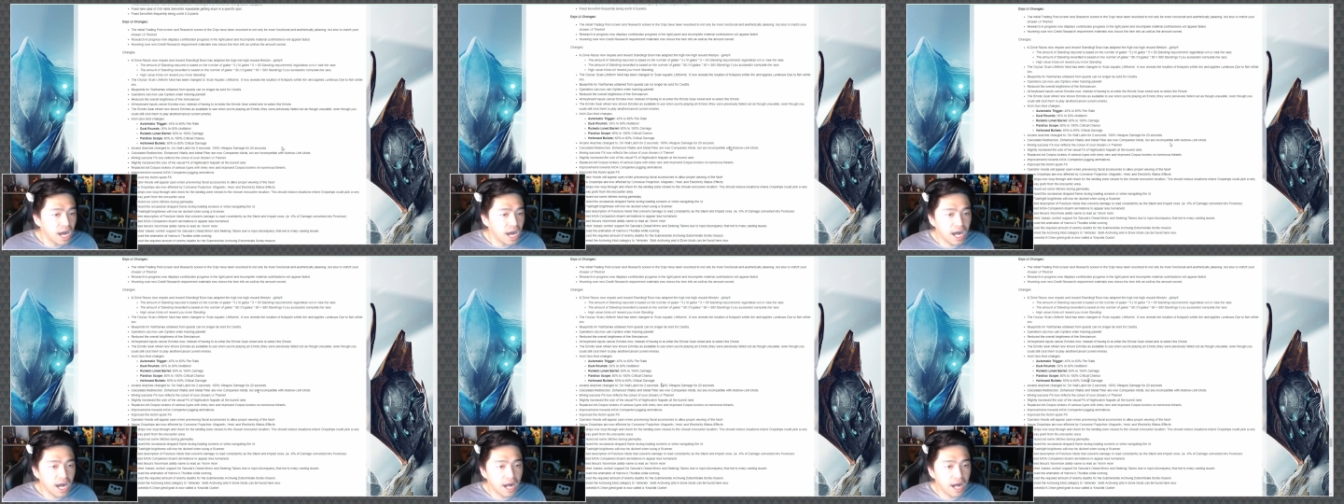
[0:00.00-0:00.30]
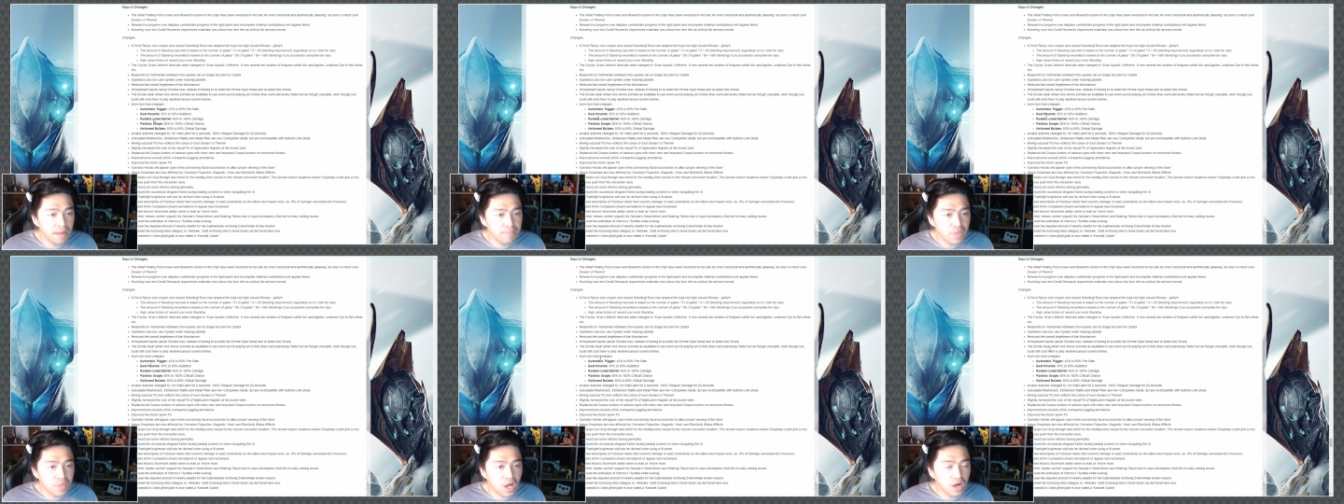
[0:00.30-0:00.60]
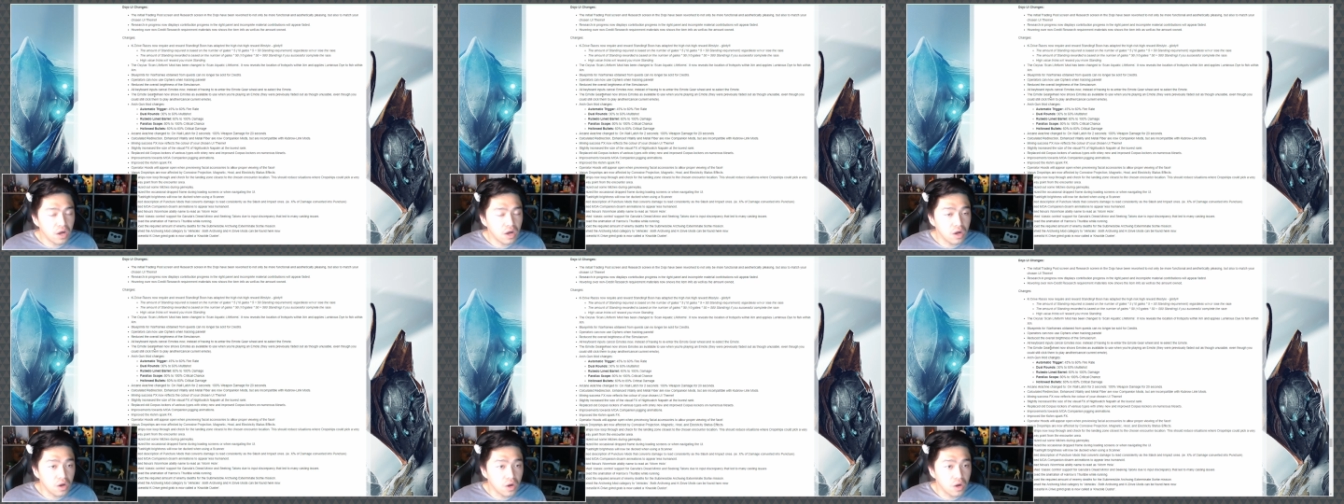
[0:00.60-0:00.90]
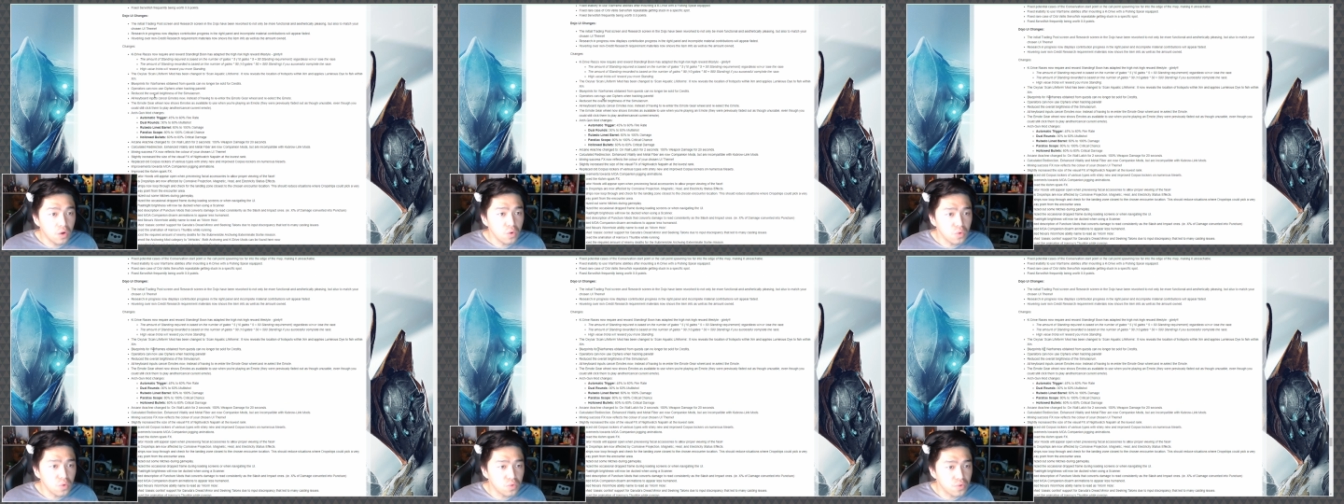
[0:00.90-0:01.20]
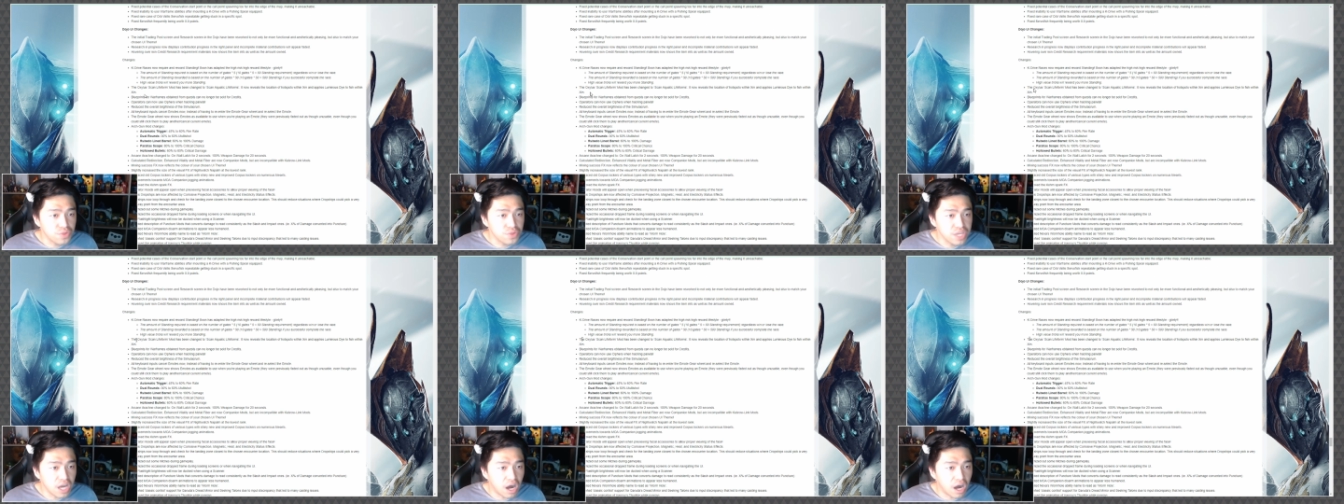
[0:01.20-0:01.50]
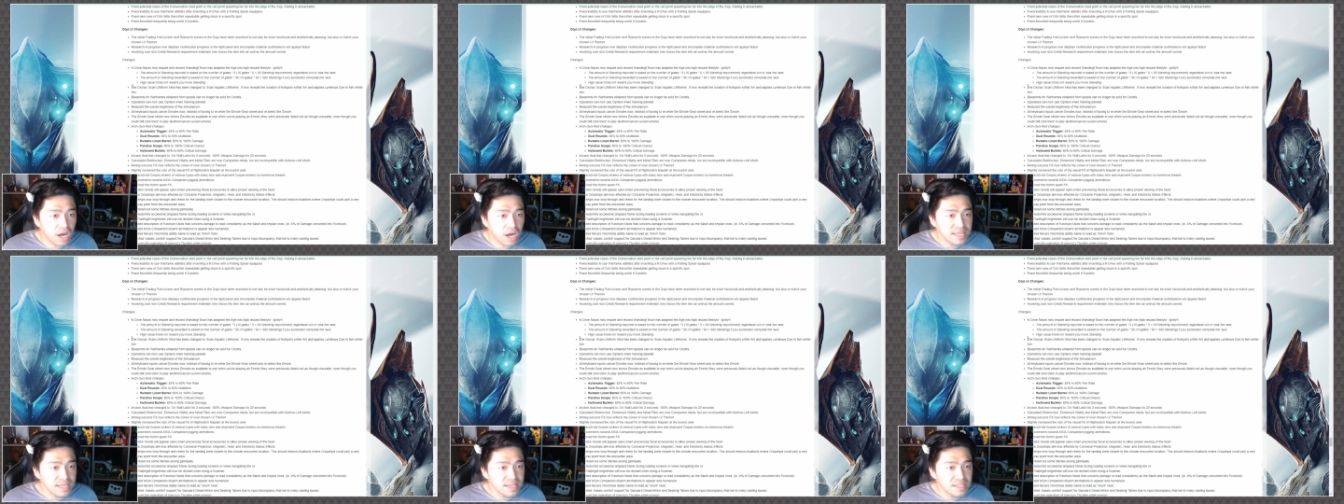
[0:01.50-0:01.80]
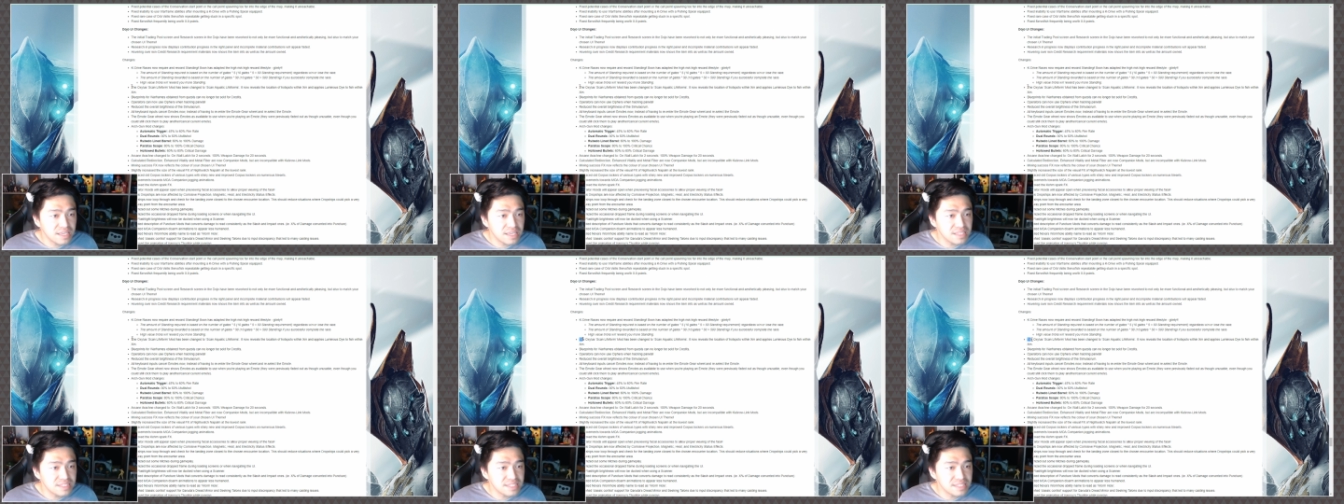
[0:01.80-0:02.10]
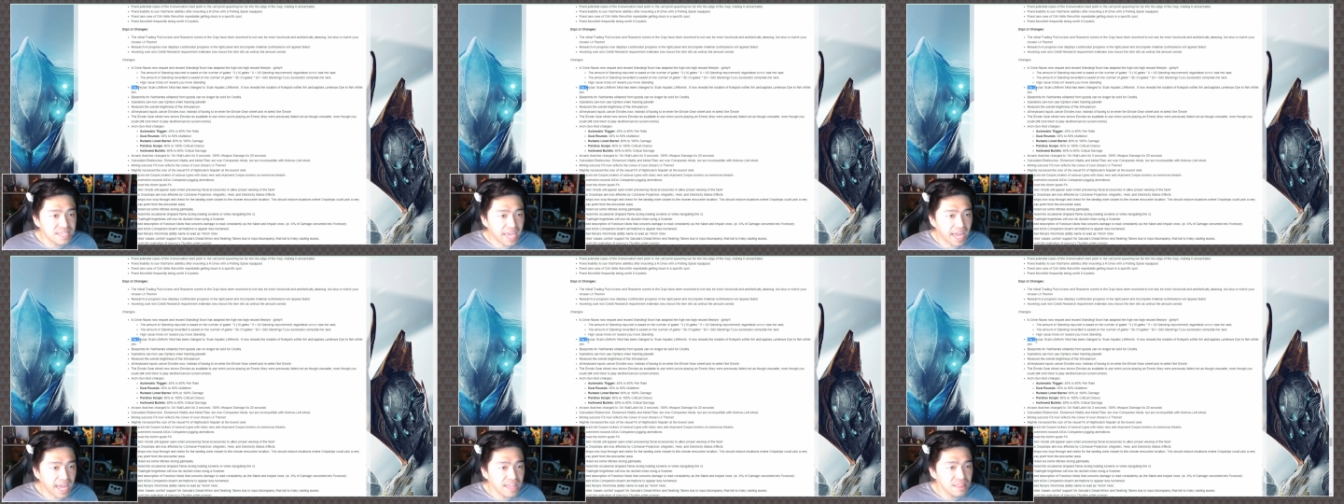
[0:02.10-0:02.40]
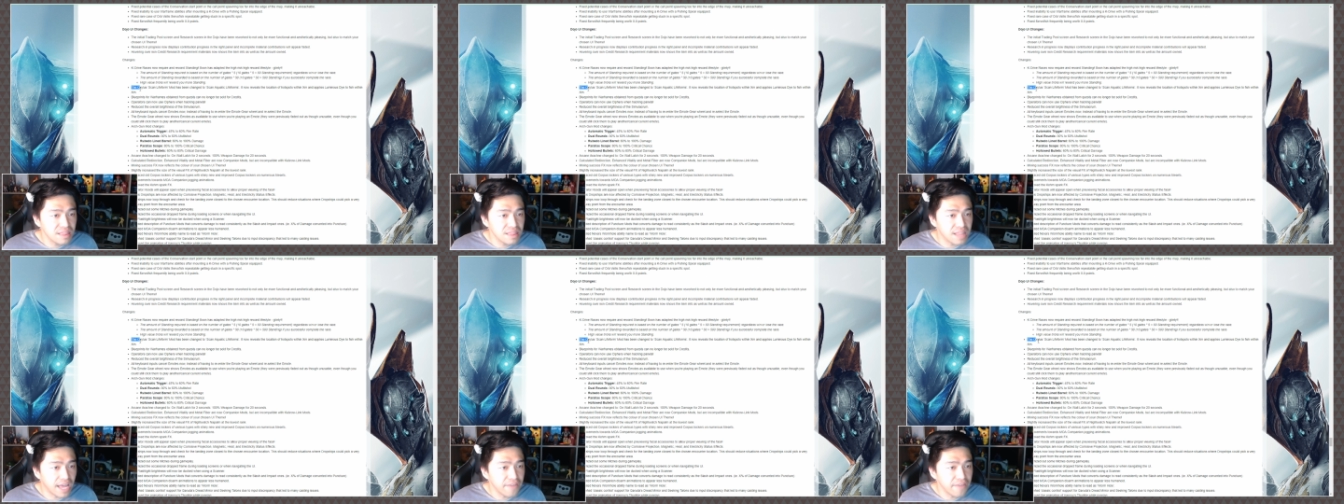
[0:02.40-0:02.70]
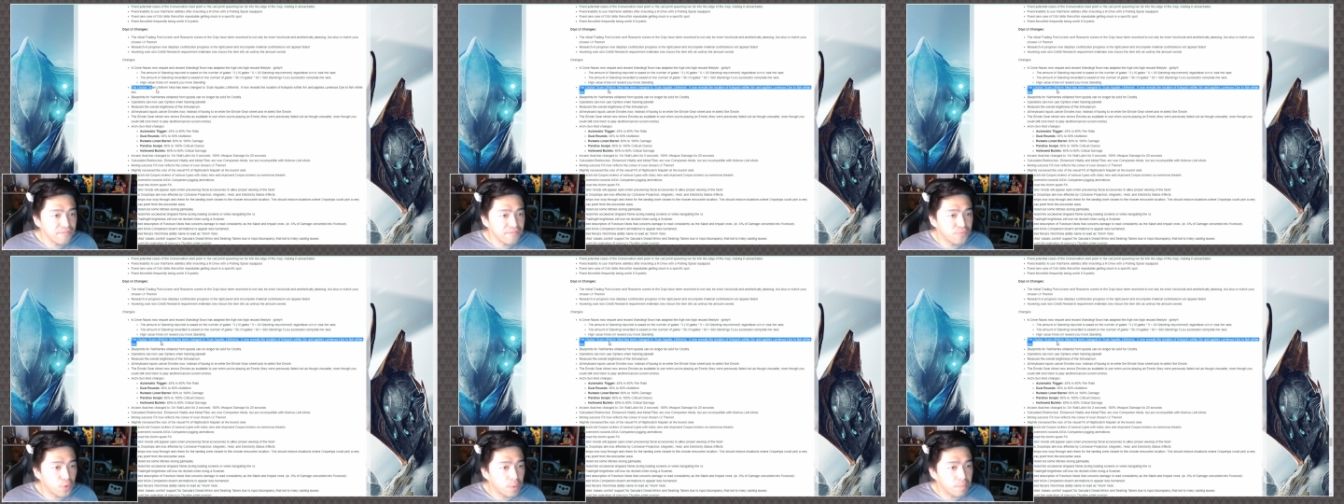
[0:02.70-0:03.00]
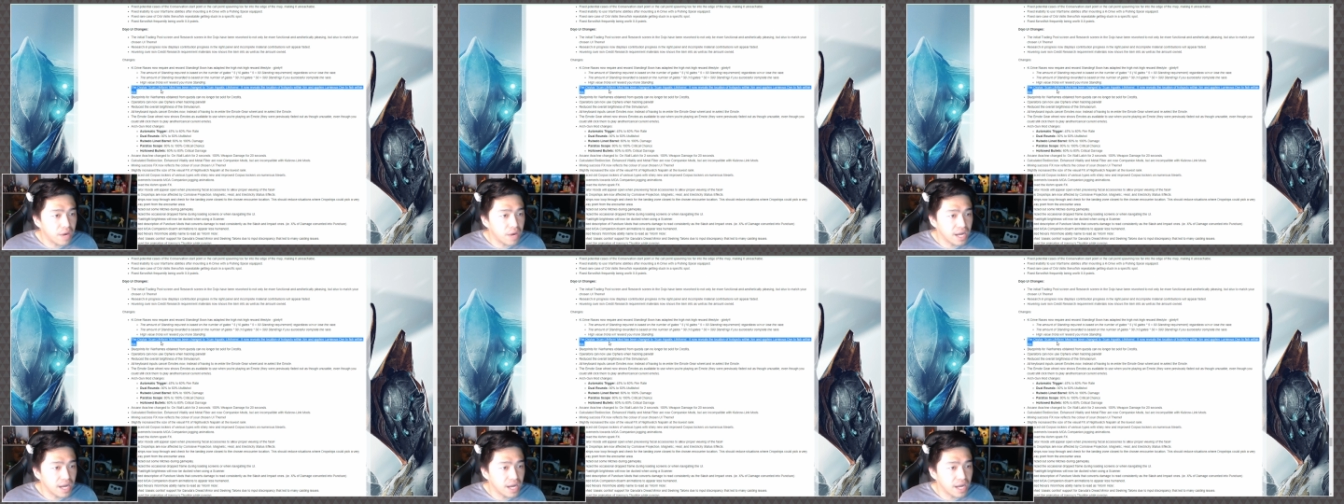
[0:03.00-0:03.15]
Um, oh, the Akiakis Scan Lifeform